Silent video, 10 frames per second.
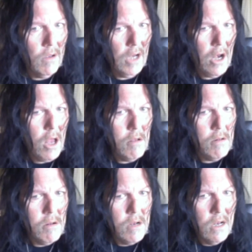I don't know.
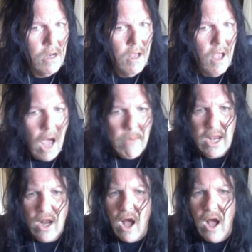I
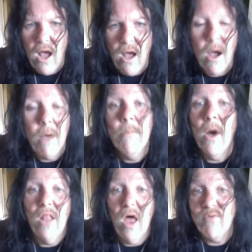mean,
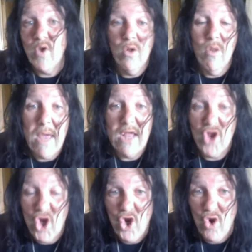my life's all about
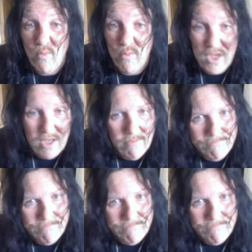tubes.